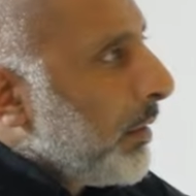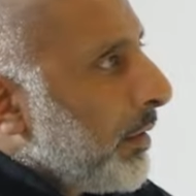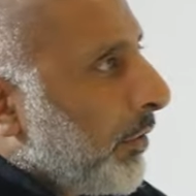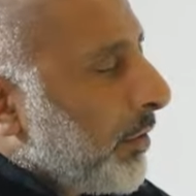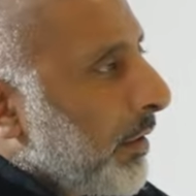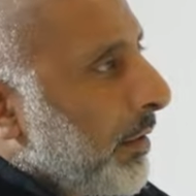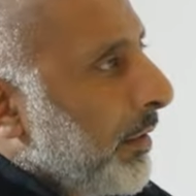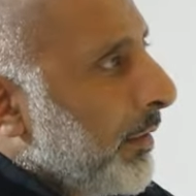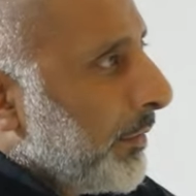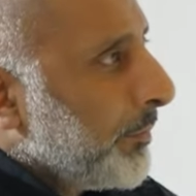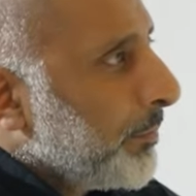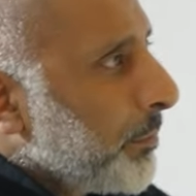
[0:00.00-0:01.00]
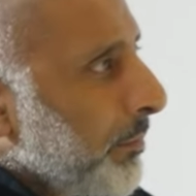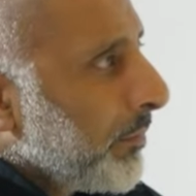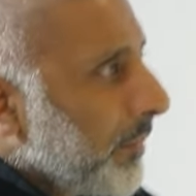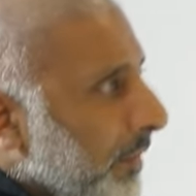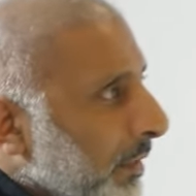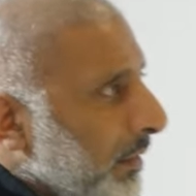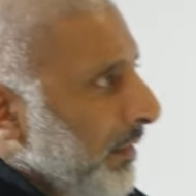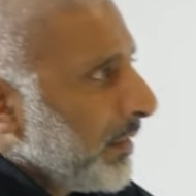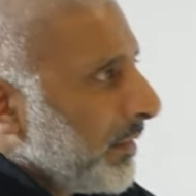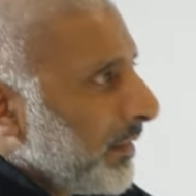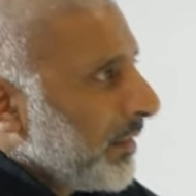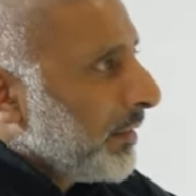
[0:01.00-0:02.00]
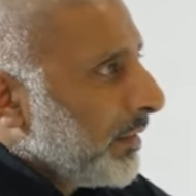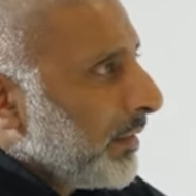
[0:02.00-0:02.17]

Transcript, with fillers: Yes, sir. I don't want to see you back in here again.